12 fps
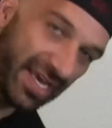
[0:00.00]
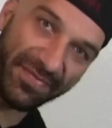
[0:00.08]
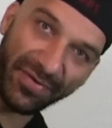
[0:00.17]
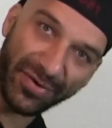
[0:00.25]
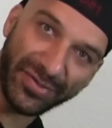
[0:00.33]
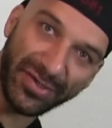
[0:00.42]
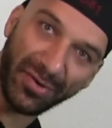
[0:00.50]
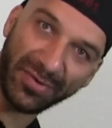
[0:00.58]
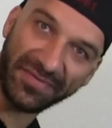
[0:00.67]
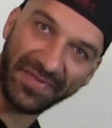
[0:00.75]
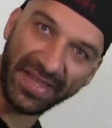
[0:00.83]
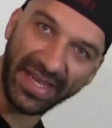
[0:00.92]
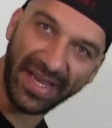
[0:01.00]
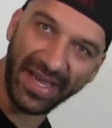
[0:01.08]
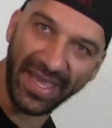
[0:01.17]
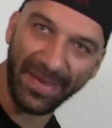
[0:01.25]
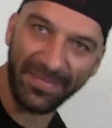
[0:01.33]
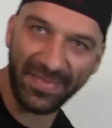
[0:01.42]
if you're a Star Wars fan like
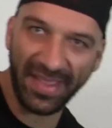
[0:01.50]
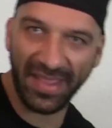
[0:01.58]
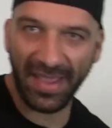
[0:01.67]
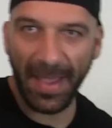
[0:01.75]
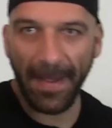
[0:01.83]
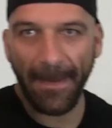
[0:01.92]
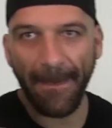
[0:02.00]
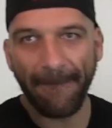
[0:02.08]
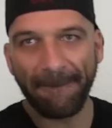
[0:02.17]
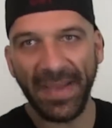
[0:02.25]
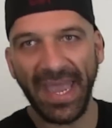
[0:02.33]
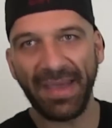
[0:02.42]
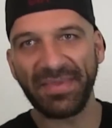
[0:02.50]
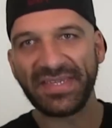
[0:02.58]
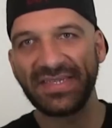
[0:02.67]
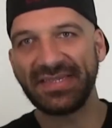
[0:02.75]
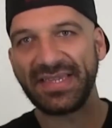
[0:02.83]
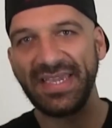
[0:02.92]
I am, bam,
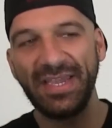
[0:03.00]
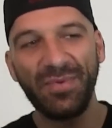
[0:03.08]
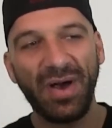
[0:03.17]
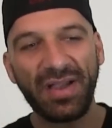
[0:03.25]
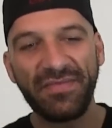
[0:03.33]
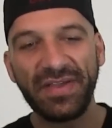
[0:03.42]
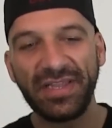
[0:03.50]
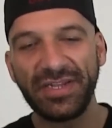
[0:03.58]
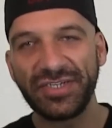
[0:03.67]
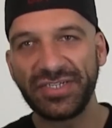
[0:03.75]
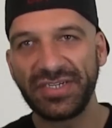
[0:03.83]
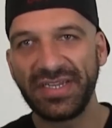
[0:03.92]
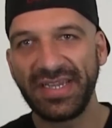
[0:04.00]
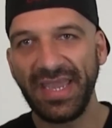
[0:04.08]
this is the Ewok Village.